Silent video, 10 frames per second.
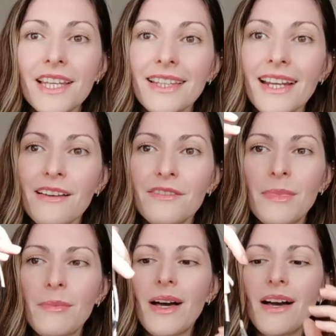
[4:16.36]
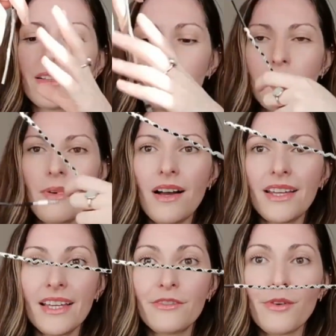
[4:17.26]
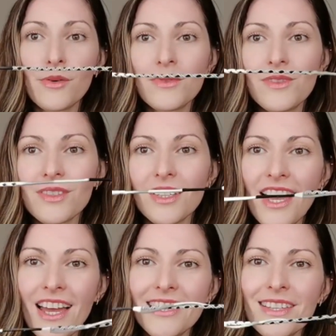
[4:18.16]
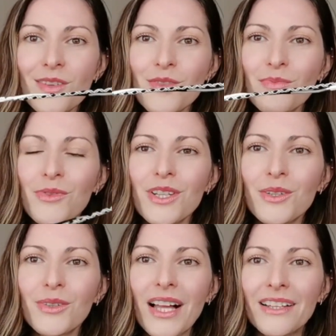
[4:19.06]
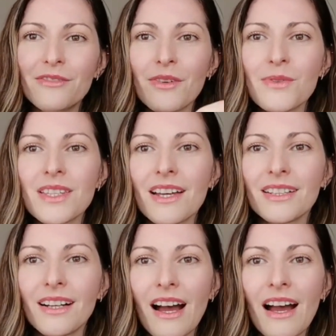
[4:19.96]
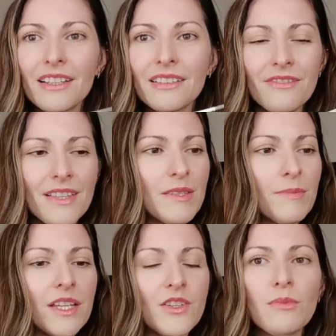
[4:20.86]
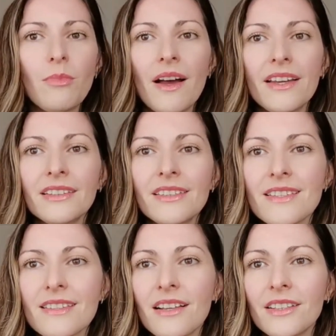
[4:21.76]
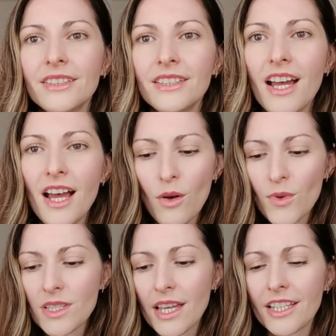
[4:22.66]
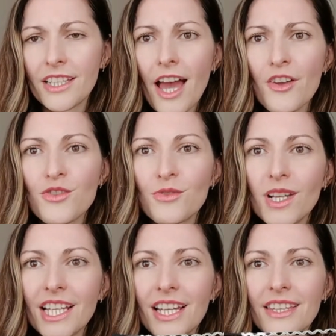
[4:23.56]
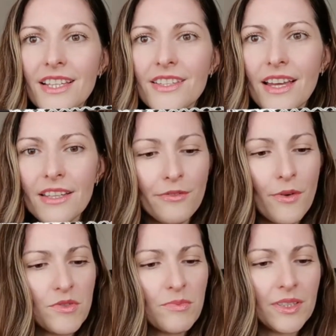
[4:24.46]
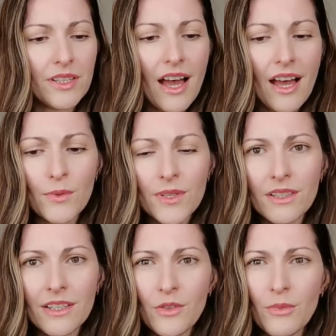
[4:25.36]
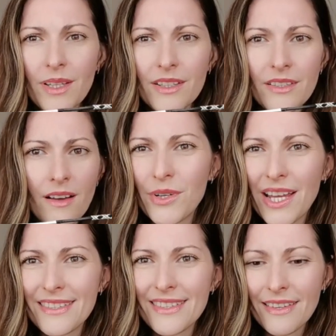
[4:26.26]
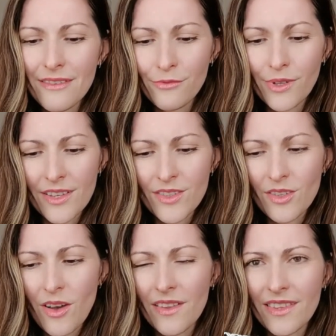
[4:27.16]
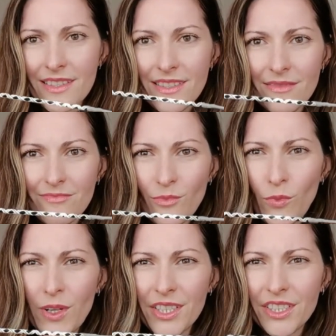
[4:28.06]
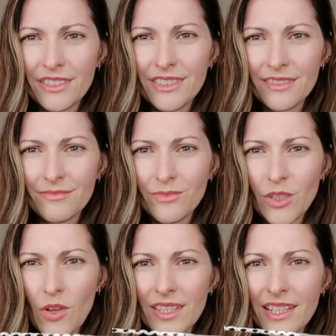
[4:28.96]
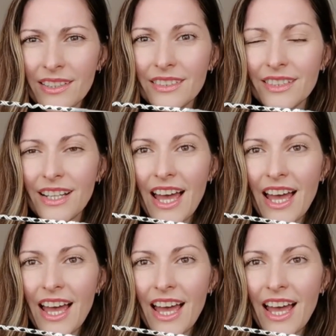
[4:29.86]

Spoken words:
thing that I have in my bag, my headphones. These are some pretty cool headphones that a guy convinced me into buying. The seller was like, yeah, you should really get these headphones, but I was a little bit apprehensive when I saw this weird knotting.